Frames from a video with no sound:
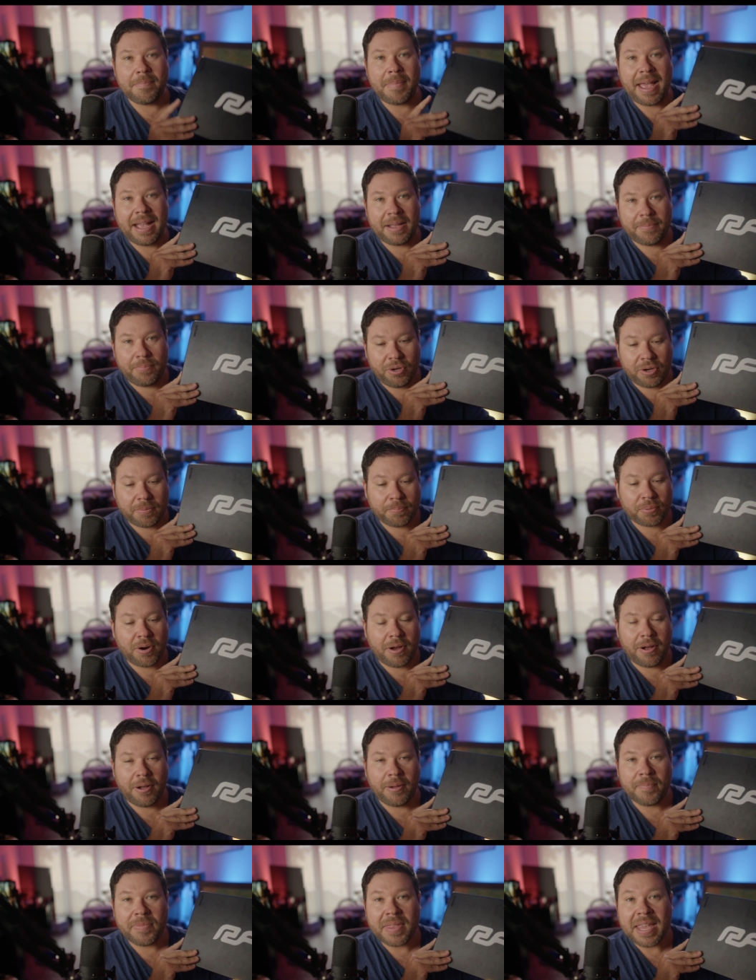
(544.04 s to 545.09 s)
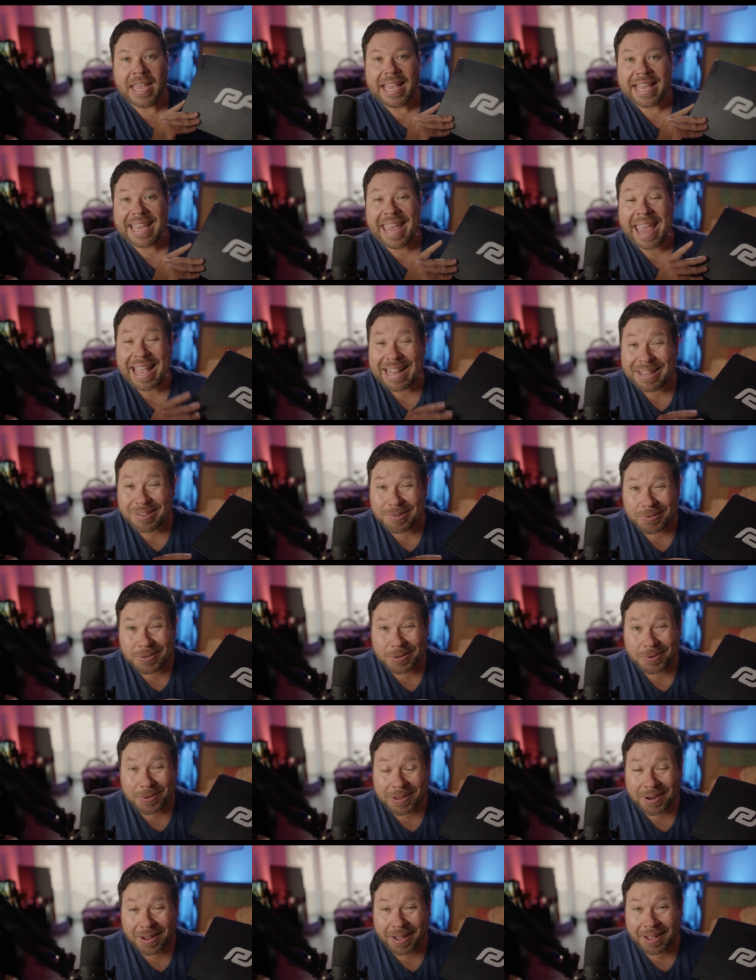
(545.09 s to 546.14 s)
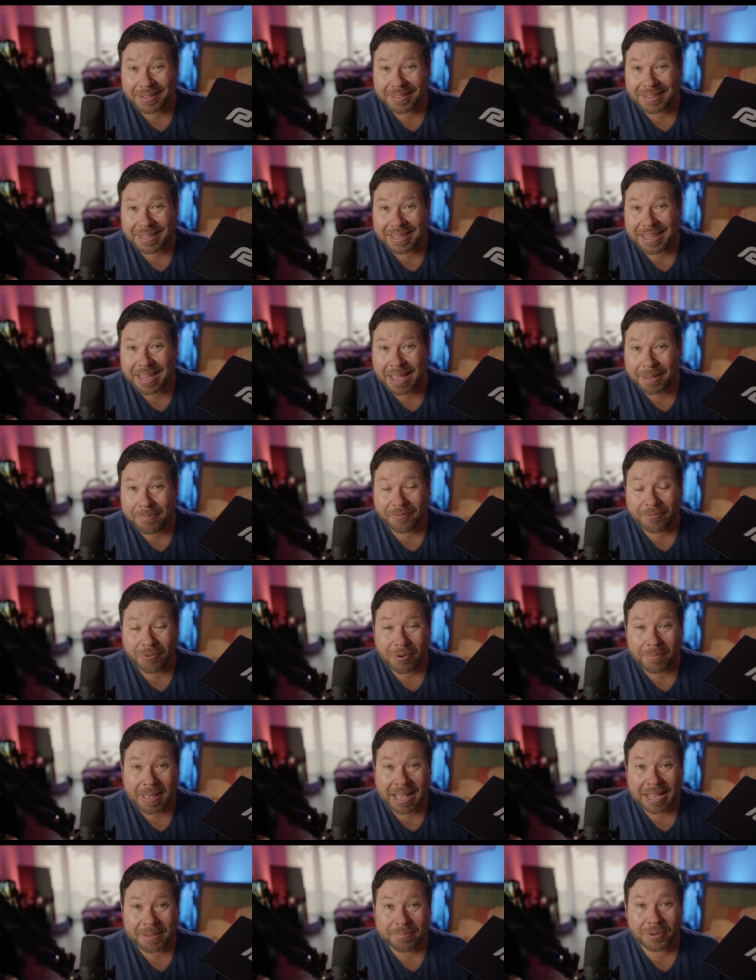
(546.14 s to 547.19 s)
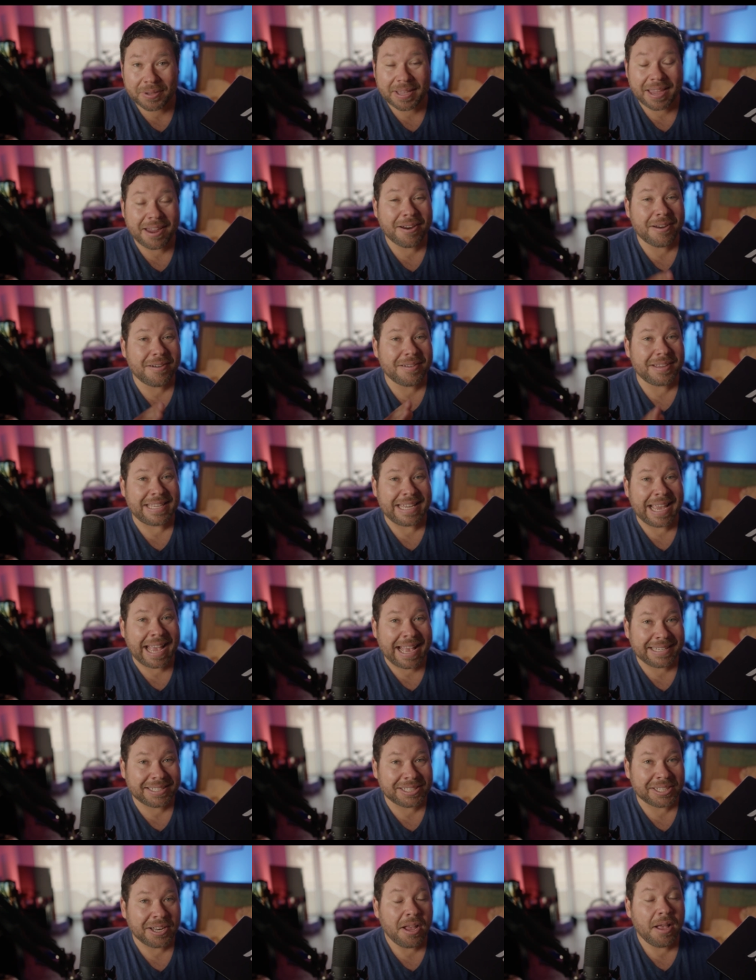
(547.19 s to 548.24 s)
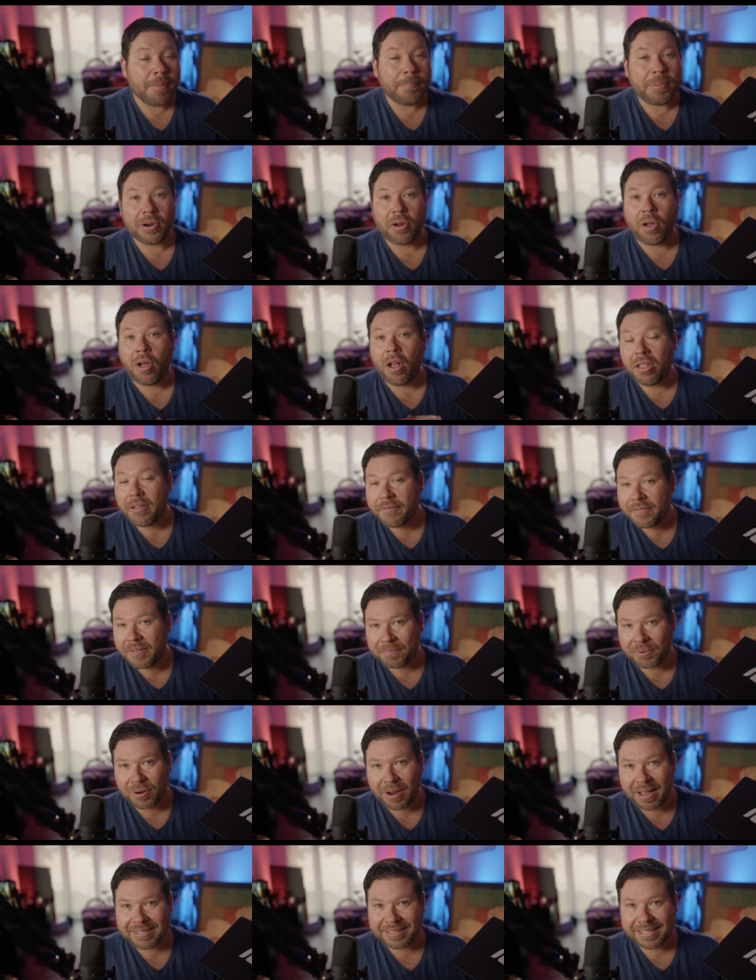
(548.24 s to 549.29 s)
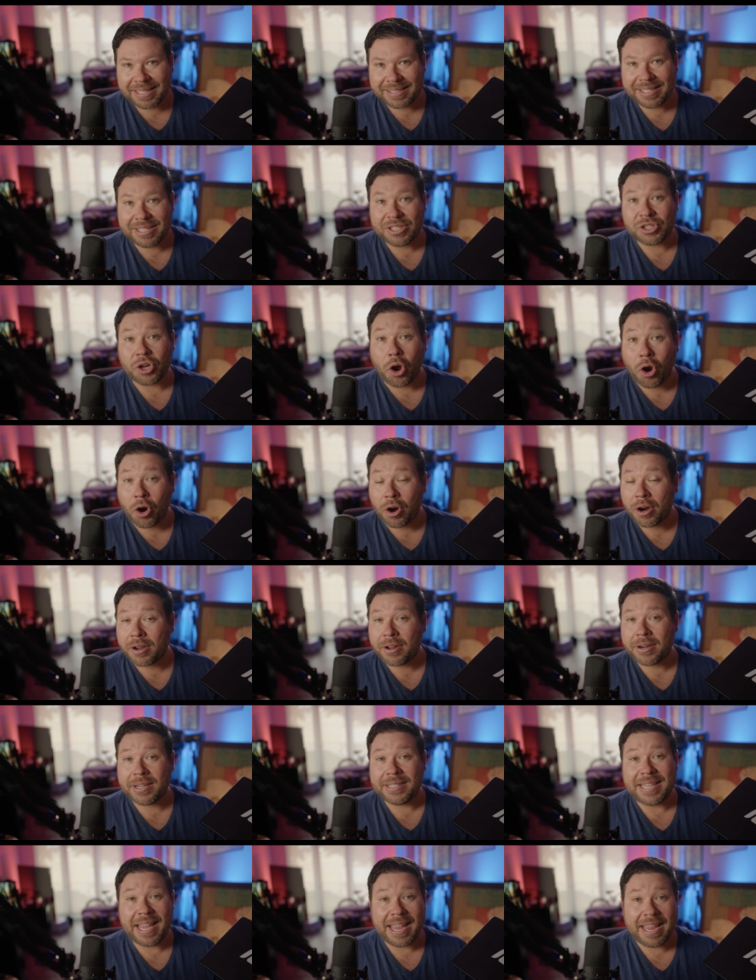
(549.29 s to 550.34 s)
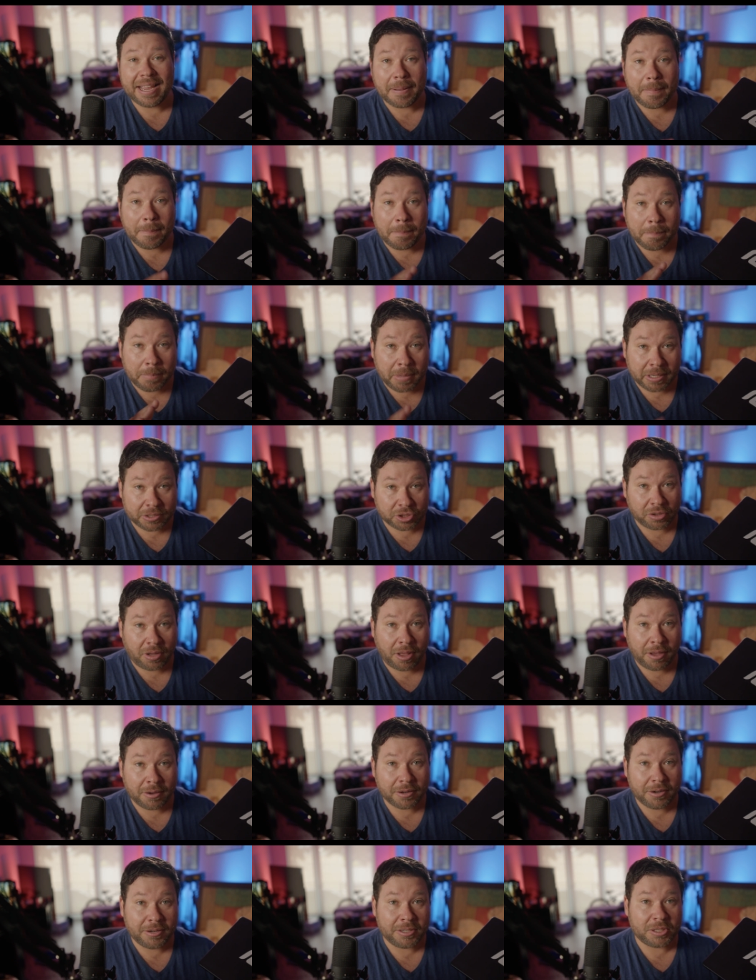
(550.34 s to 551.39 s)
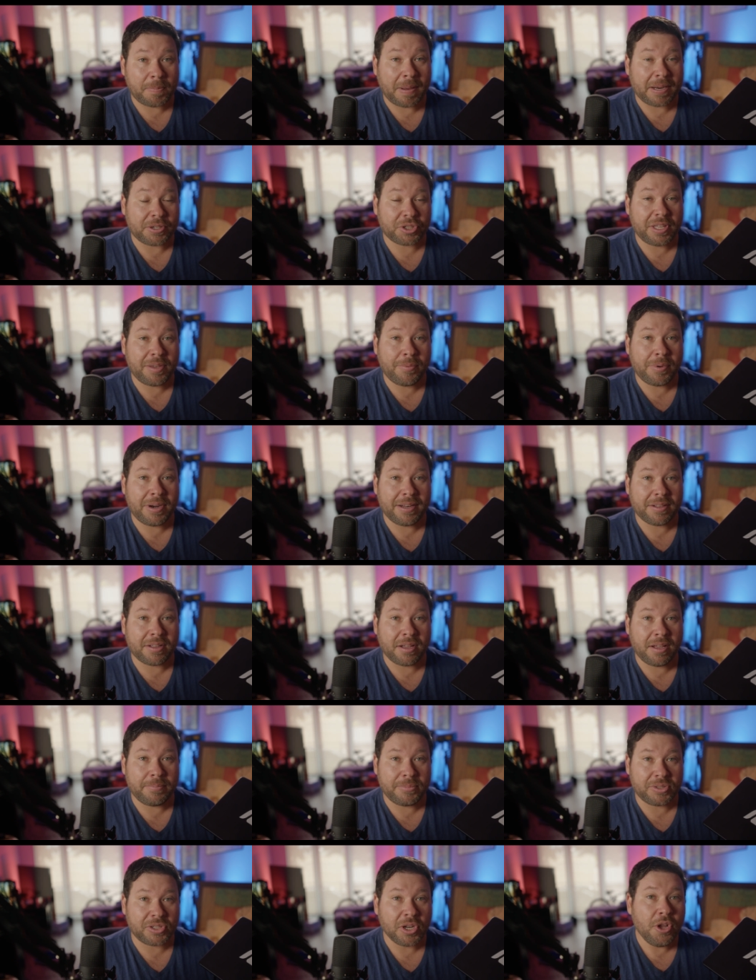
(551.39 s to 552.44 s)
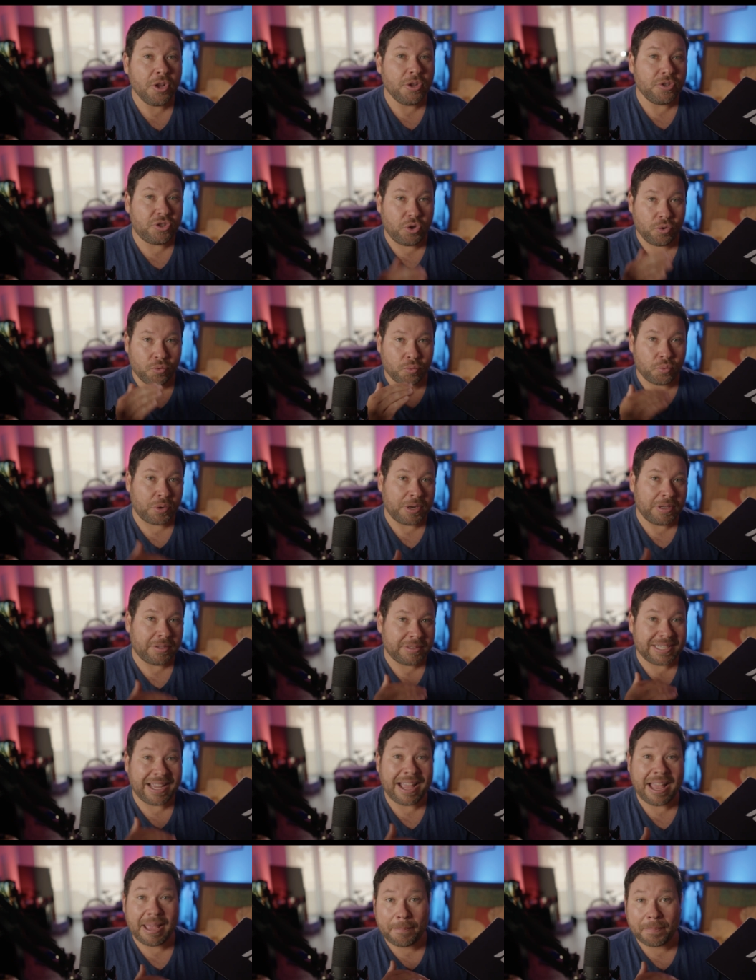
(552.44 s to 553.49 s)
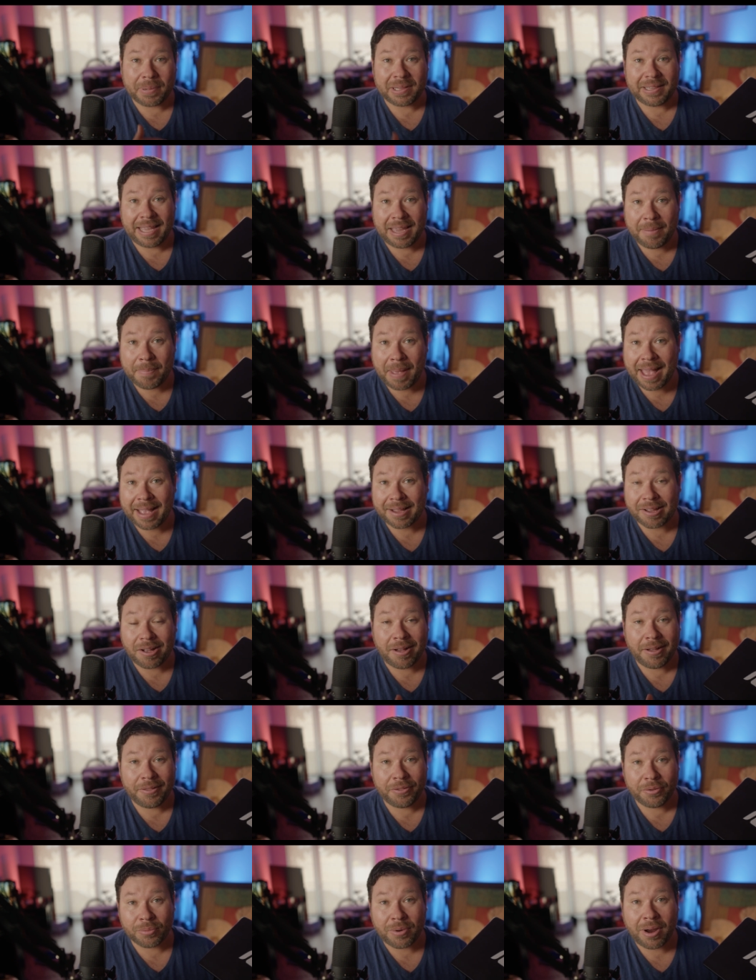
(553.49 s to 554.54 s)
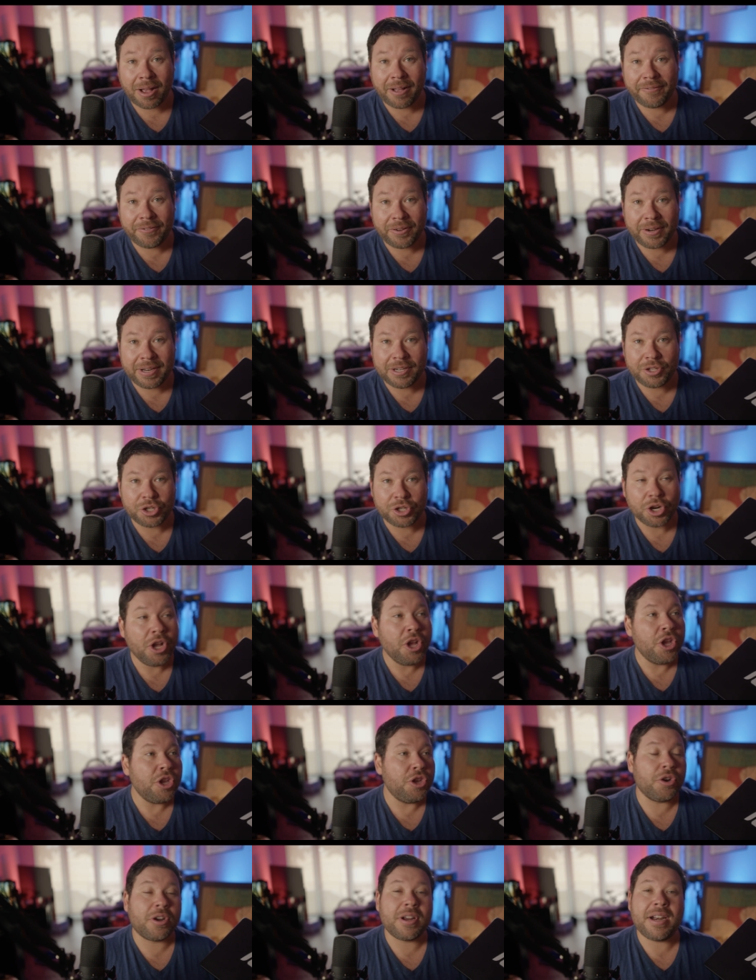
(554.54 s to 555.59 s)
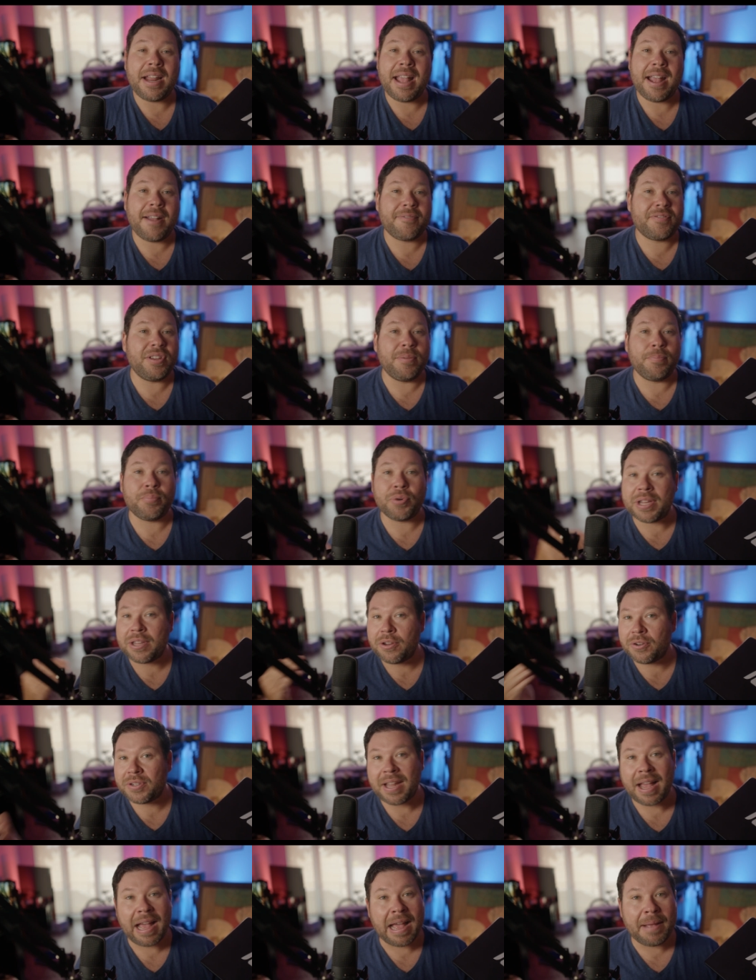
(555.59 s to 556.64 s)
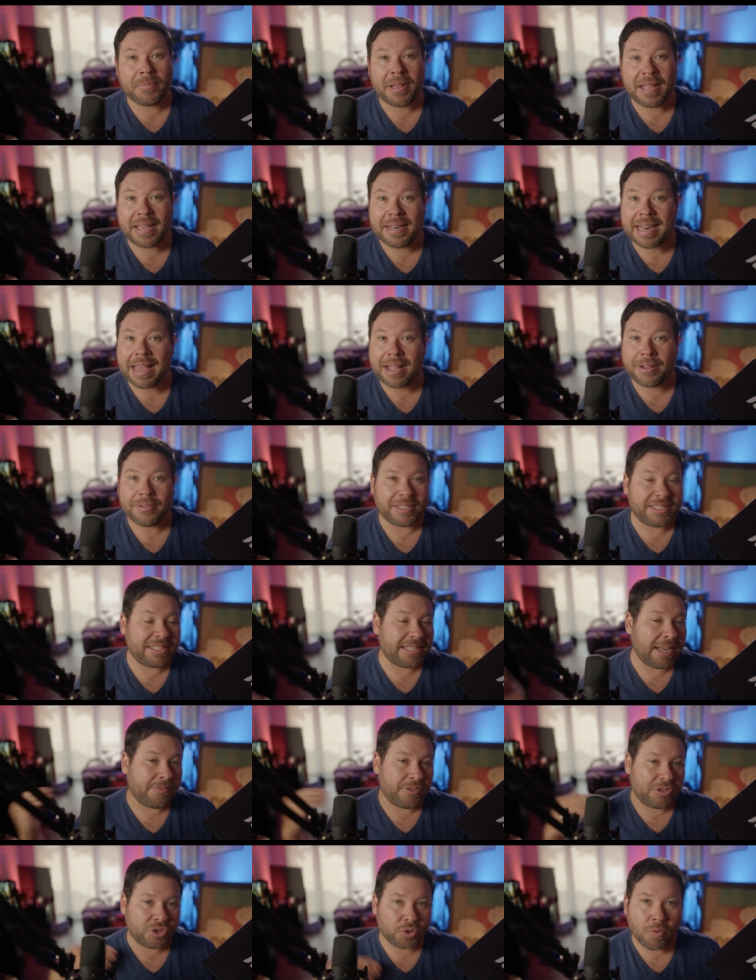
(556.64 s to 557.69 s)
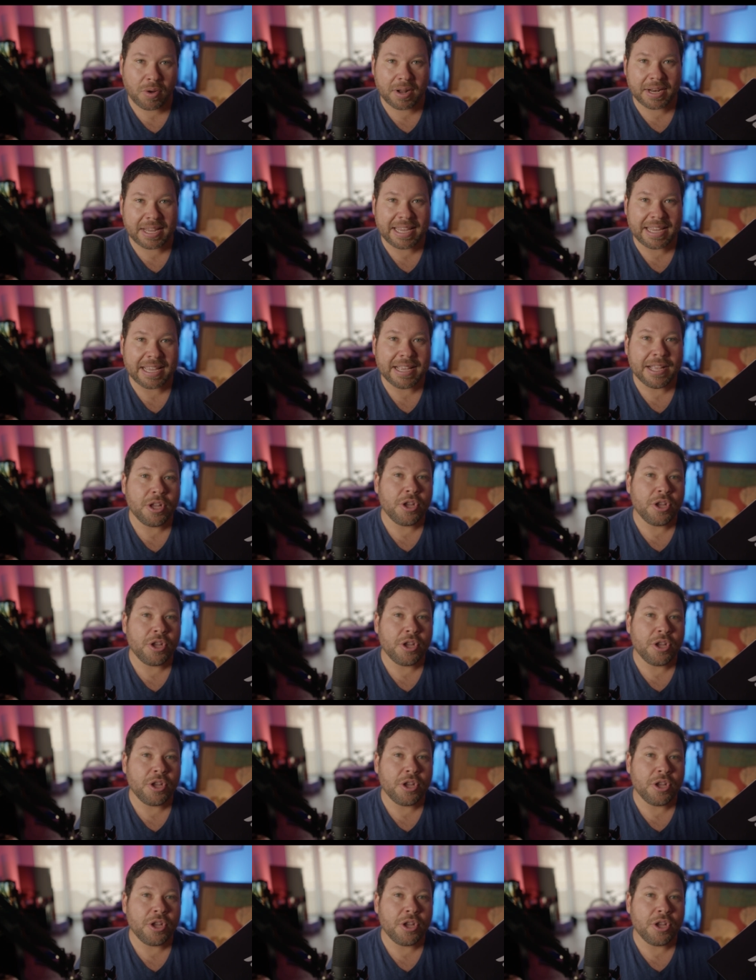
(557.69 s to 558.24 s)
MacBook Pro. Can you do it on the M4 MacBook Air? Yes, but all of the processes are going to take much longer, especially when it comes to real-time playback on the raw footage. You're going to have to bring your timeline down to 720.